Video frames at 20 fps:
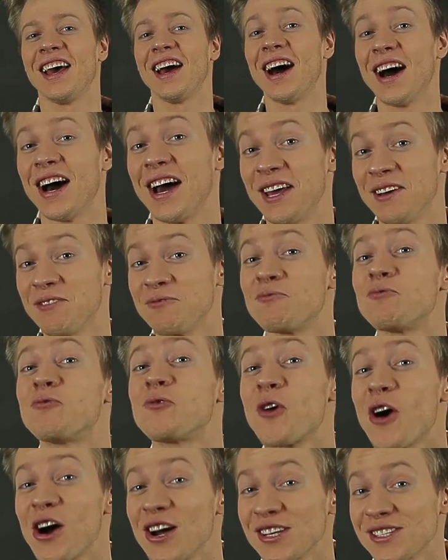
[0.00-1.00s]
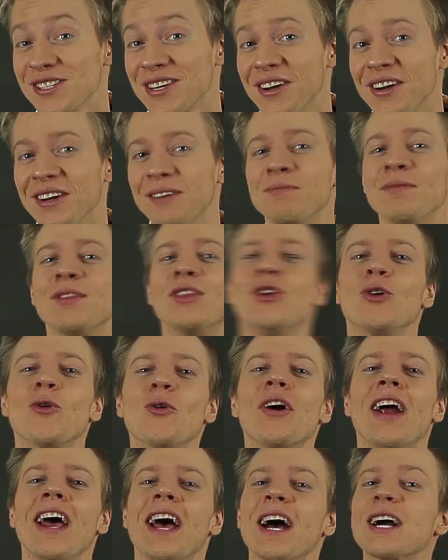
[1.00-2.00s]
Hi, Frost here,
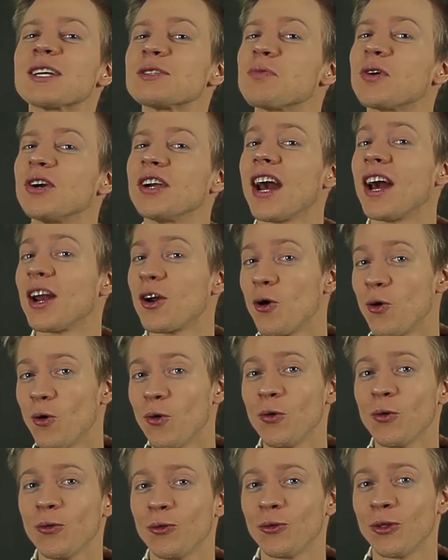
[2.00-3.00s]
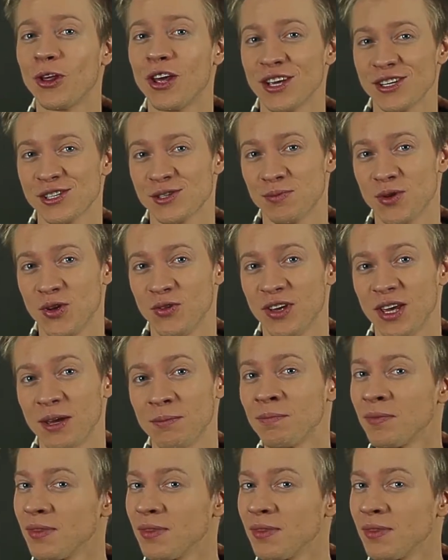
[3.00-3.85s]
your expert at all things moving.